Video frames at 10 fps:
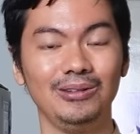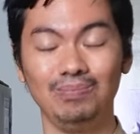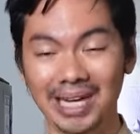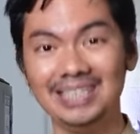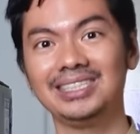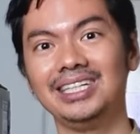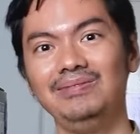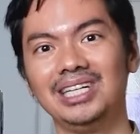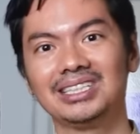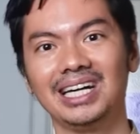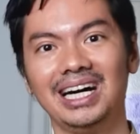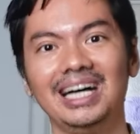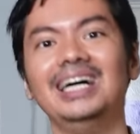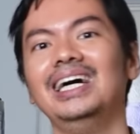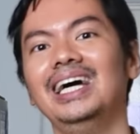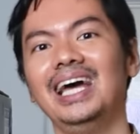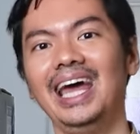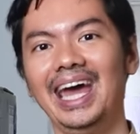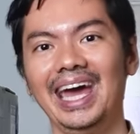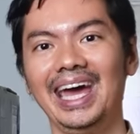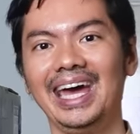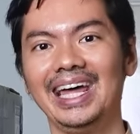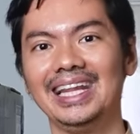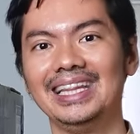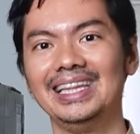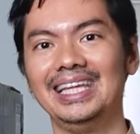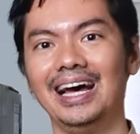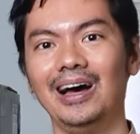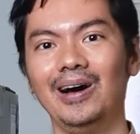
Mainstream na siya and